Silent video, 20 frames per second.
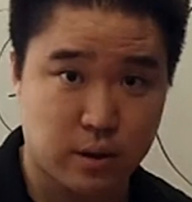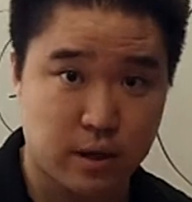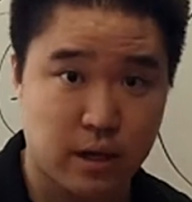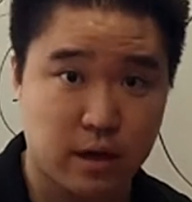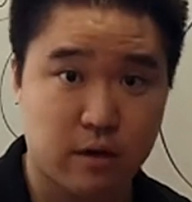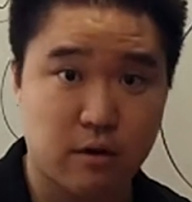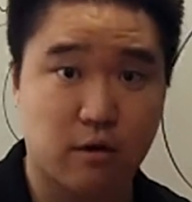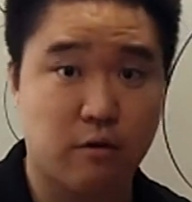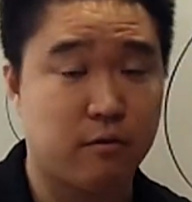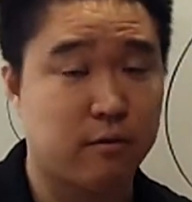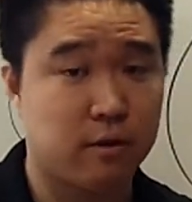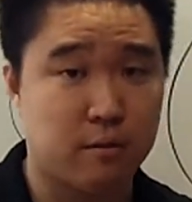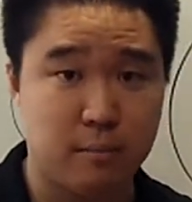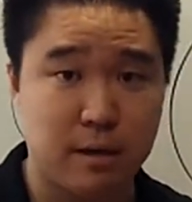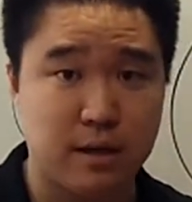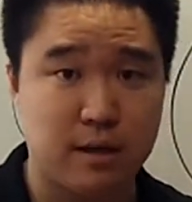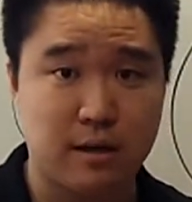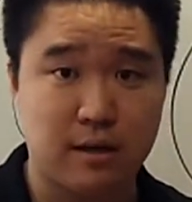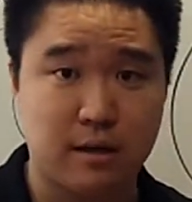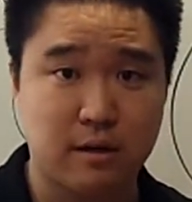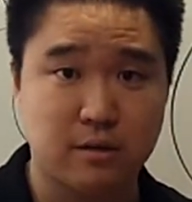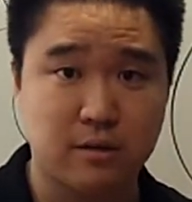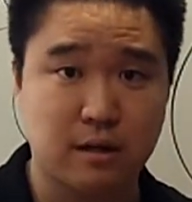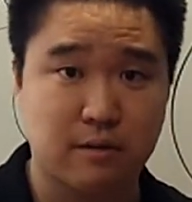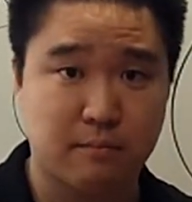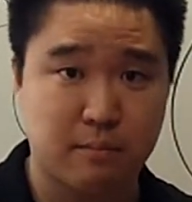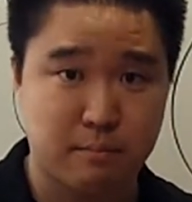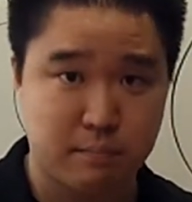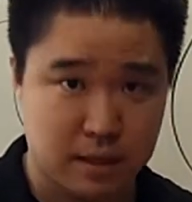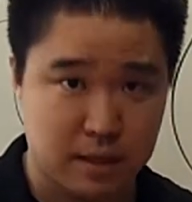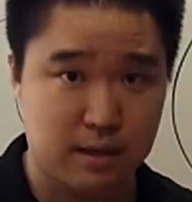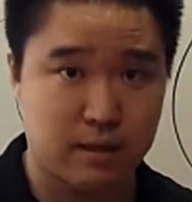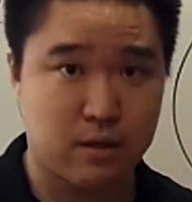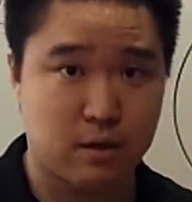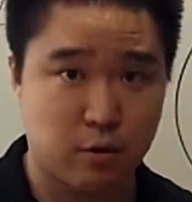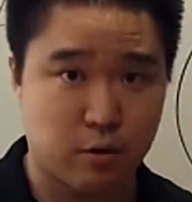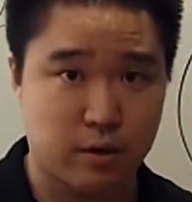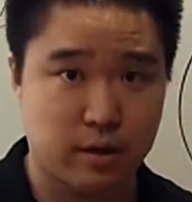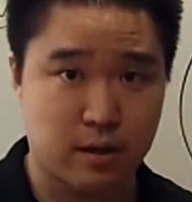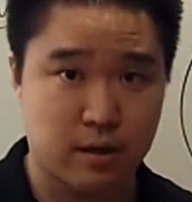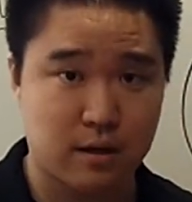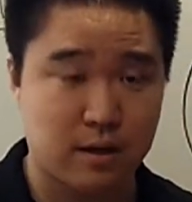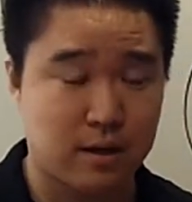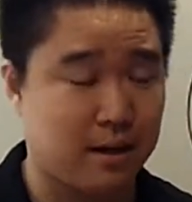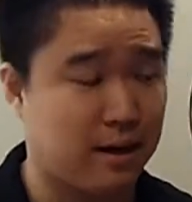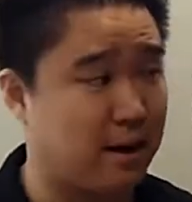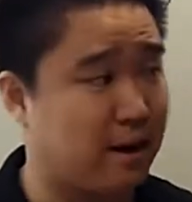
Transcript: okay? Over the many years I've been doing it,